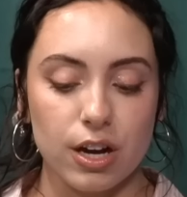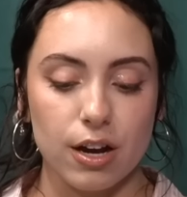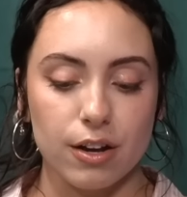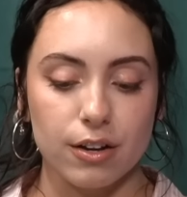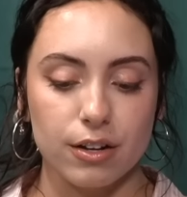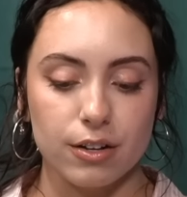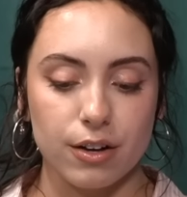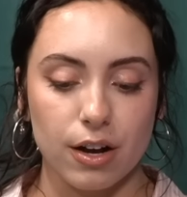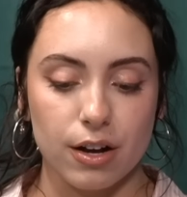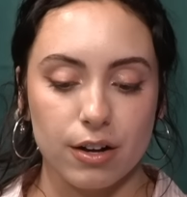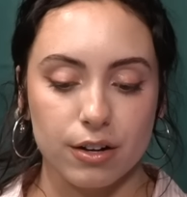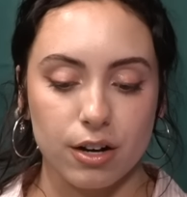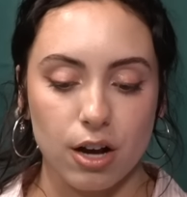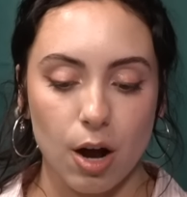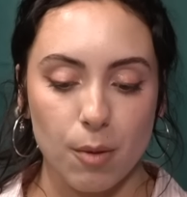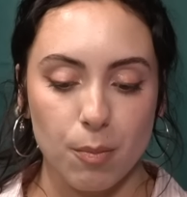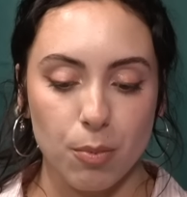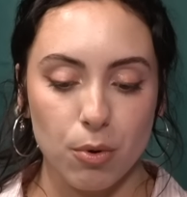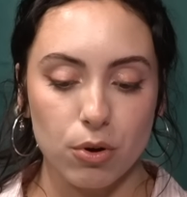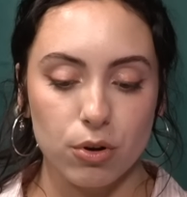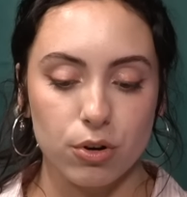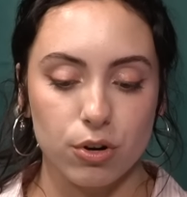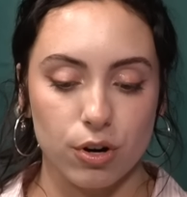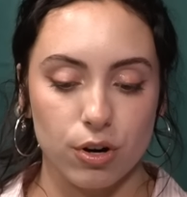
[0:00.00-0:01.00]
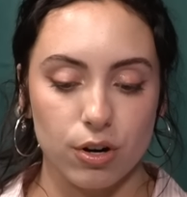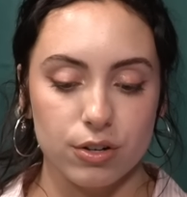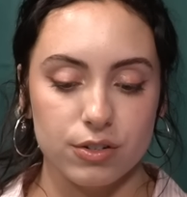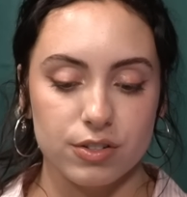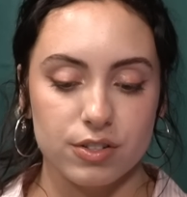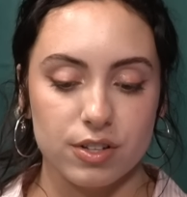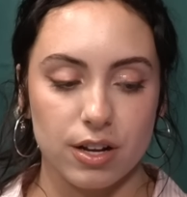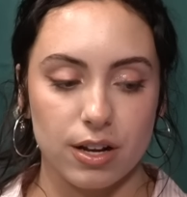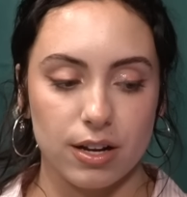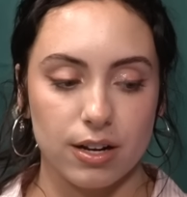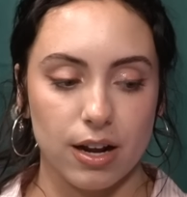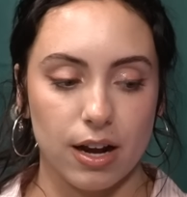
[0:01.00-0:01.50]
a, a, couple girls
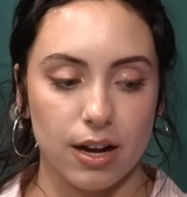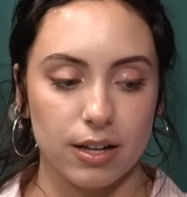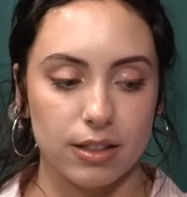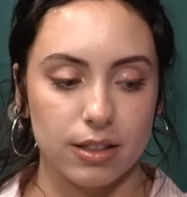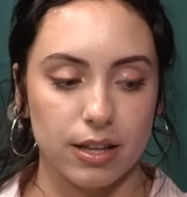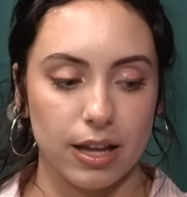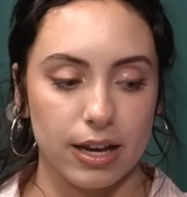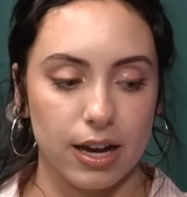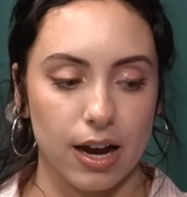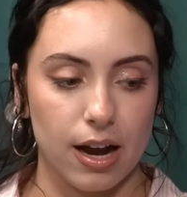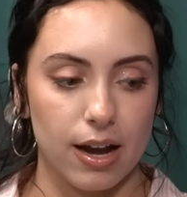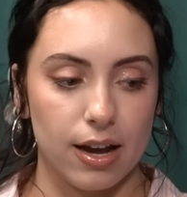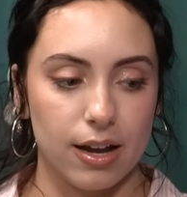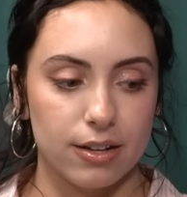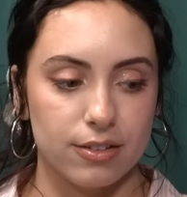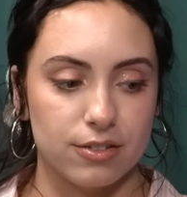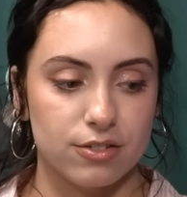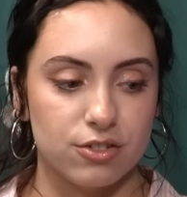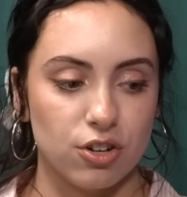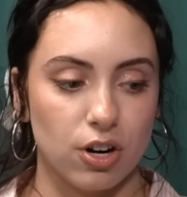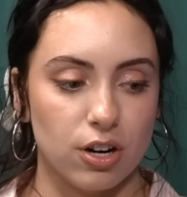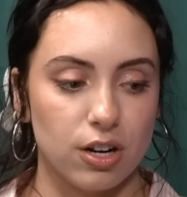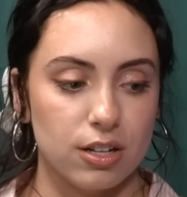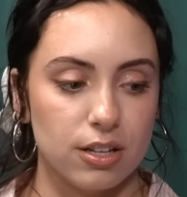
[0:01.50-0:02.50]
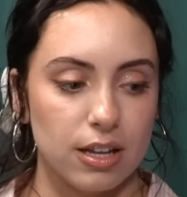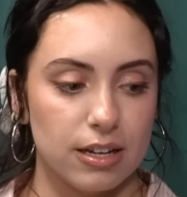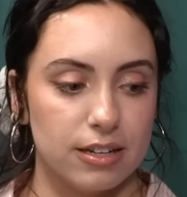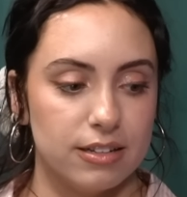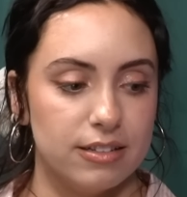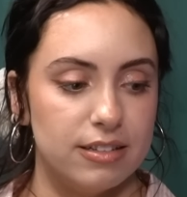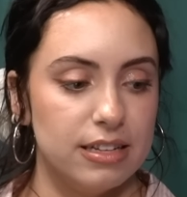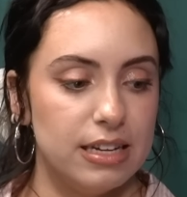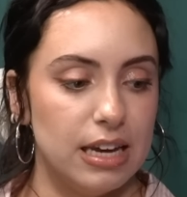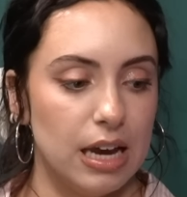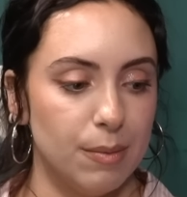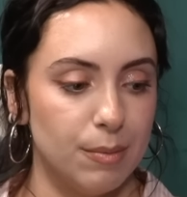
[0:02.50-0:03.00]
that like i started like
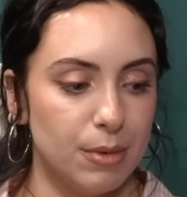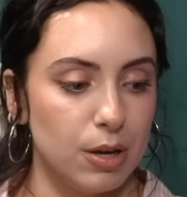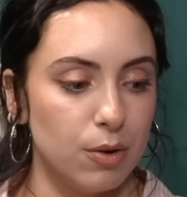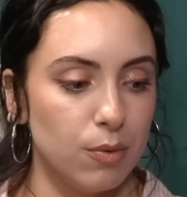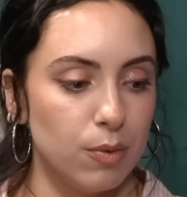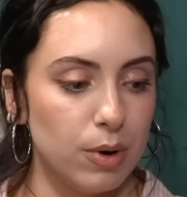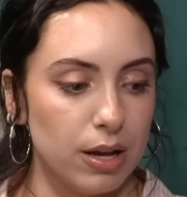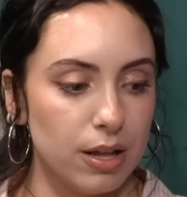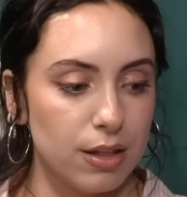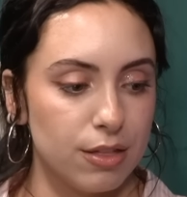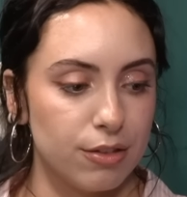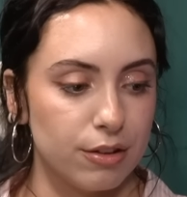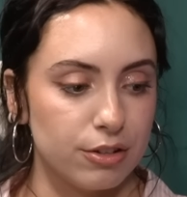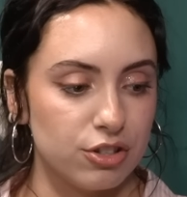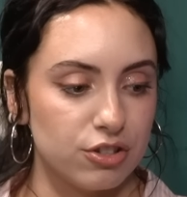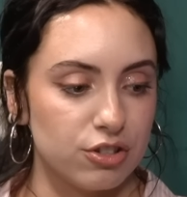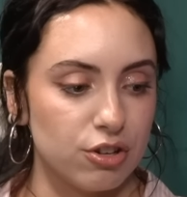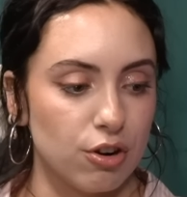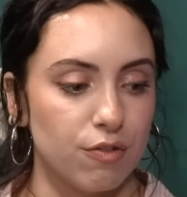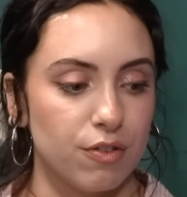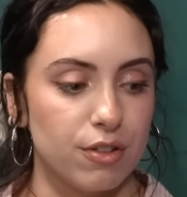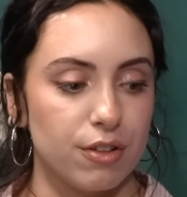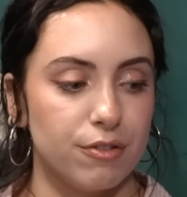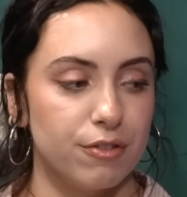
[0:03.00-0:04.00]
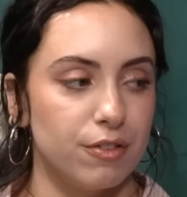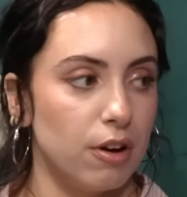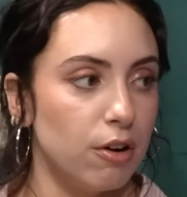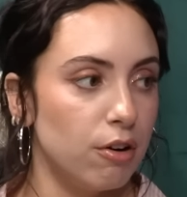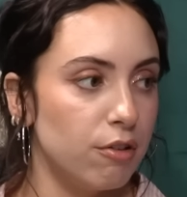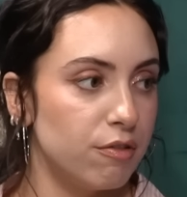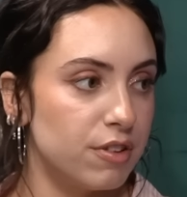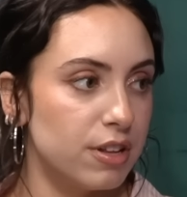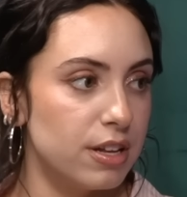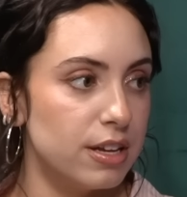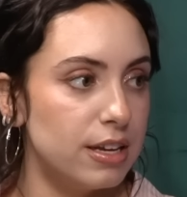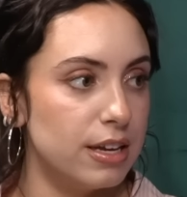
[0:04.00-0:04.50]
dming with just over the
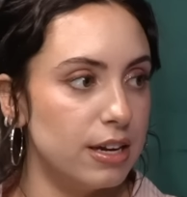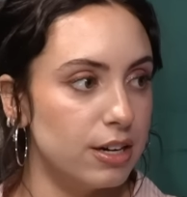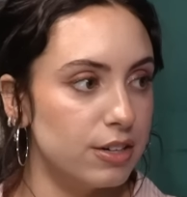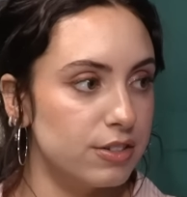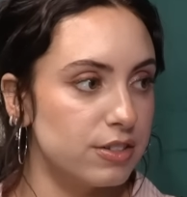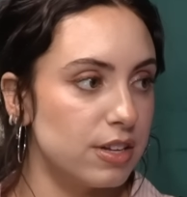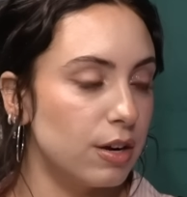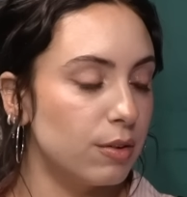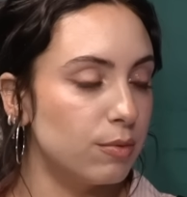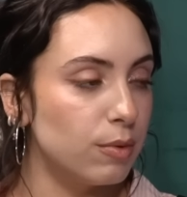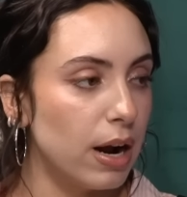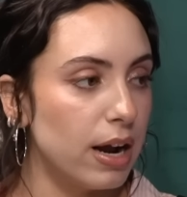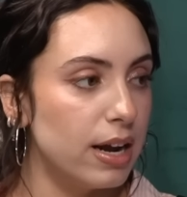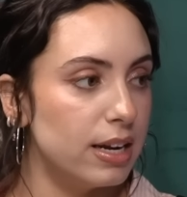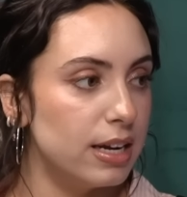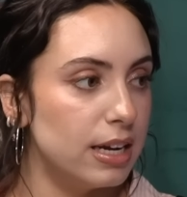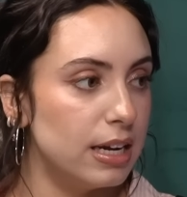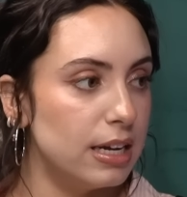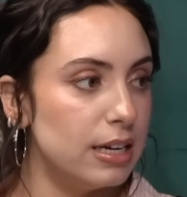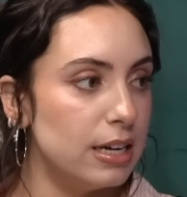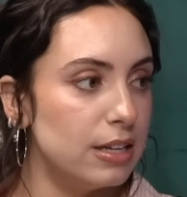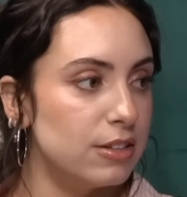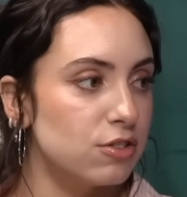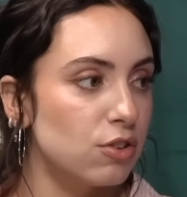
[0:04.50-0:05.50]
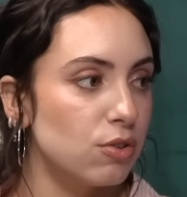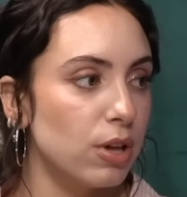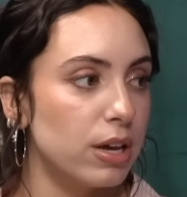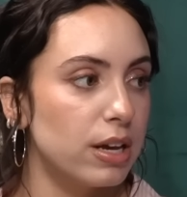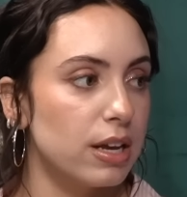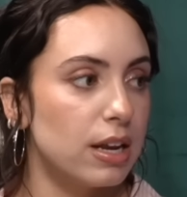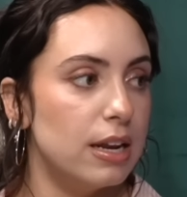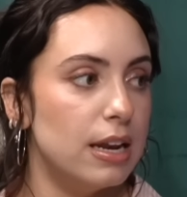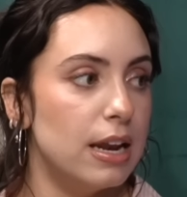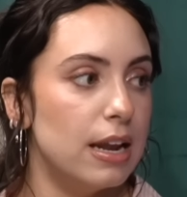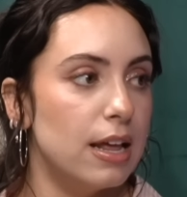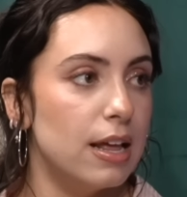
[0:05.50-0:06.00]
over the years that write in and so
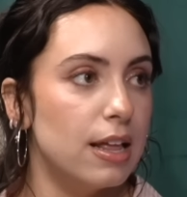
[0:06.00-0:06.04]
like